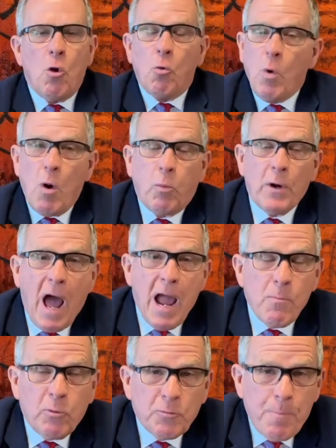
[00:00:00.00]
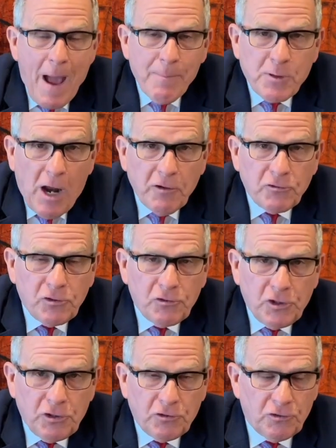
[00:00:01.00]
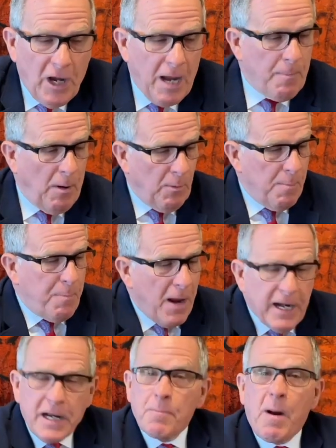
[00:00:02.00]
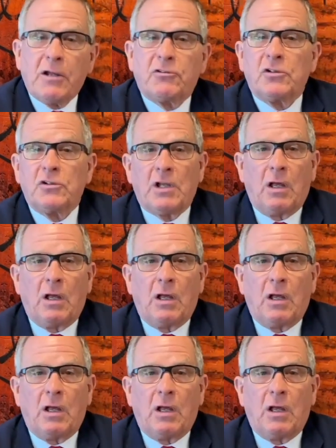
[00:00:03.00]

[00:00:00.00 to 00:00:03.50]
Well, when I was baptized in Jesus' name, I repented of my sins.